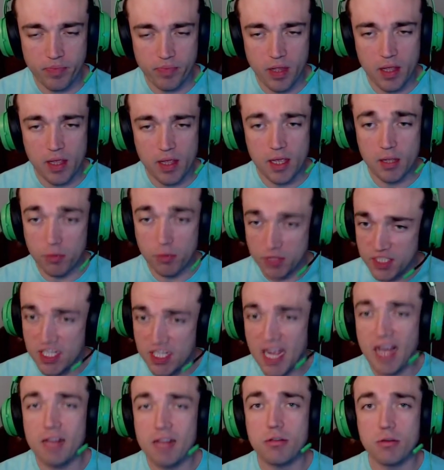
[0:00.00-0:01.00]
It was
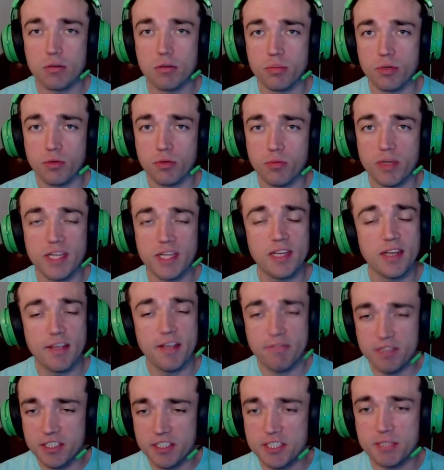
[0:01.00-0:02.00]
tolerable. We didn't have
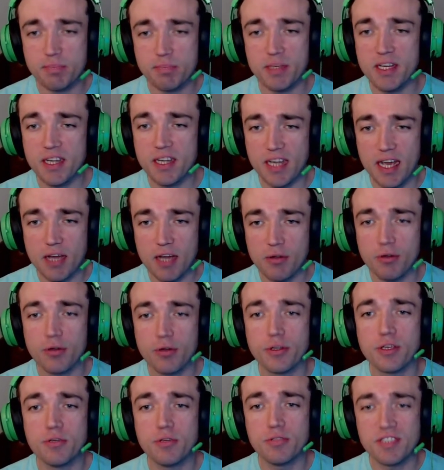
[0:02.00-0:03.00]
to spit it out or use the